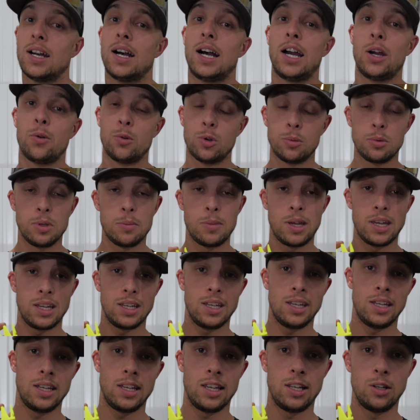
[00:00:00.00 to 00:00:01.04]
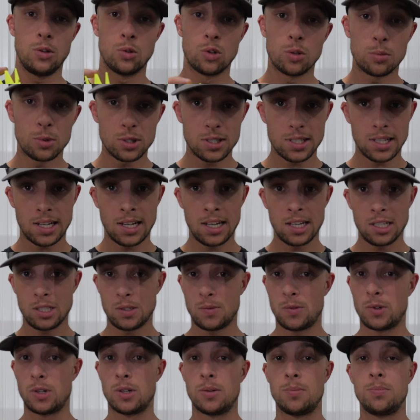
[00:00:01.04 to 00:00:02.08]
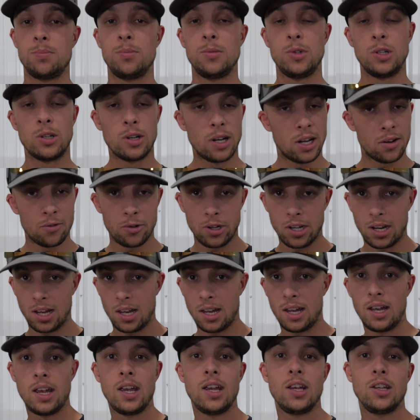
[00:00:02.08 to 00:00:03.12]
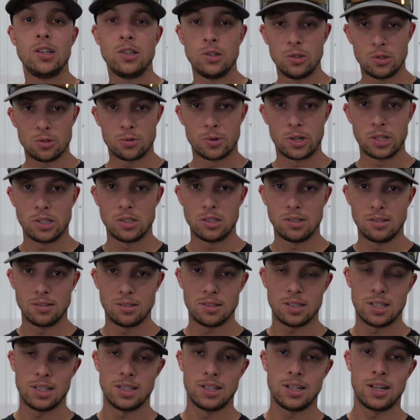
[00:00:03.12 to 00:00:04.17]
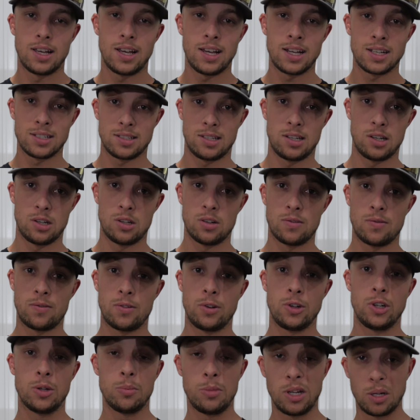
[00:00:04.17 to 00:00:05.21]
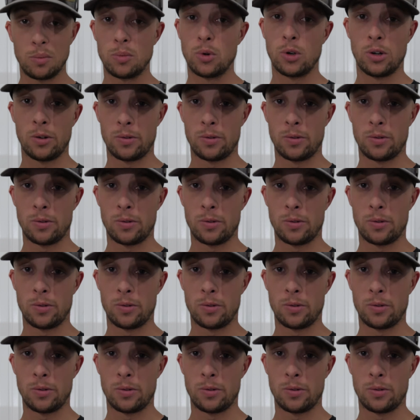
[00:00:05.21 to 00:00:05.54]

I will be making a normal size for your everyday use wrenches, and then an XL for your big boy